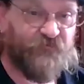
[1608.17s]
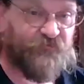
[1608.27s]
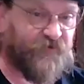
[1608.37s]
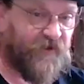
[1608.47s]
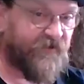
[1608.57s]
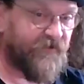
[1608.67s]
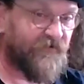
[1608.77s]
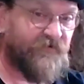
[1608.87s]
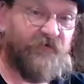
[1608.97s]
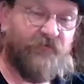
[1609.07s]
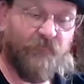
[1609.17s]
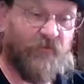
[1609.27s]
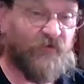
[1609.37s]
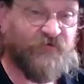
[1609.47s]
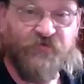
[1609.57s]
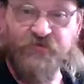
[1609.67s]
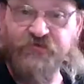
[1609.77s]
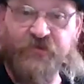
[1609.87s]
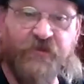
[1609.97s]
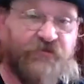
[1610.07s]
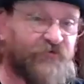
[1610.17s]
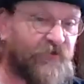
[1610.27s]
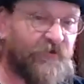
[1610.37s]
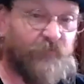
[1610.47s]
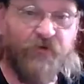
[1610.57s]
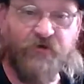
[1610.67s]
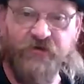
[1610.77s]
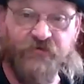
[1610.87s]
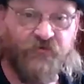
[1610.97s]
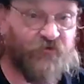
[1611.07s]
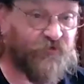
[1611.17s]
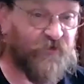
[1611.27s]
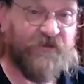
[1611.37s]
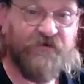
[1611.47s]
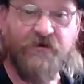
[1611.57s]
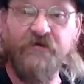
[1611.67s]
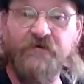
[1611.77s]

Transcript: You've taken most of the THC and put it into the shatter.